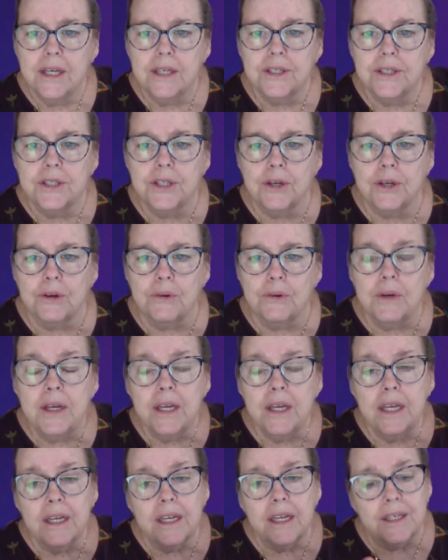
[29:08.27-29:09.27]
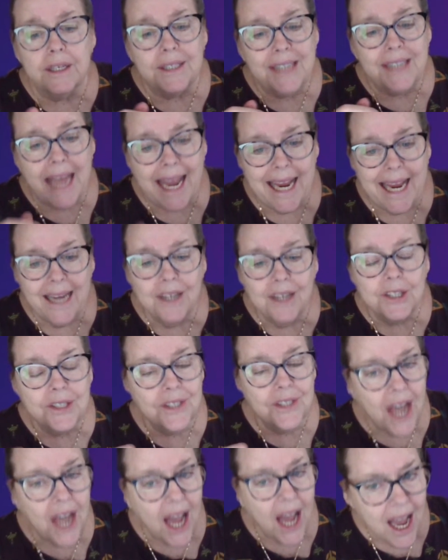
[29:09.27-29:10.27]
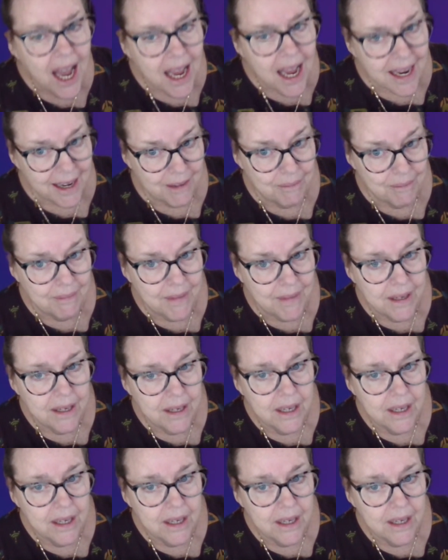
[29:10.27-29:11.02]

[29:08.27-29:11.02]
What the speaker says: So it takes time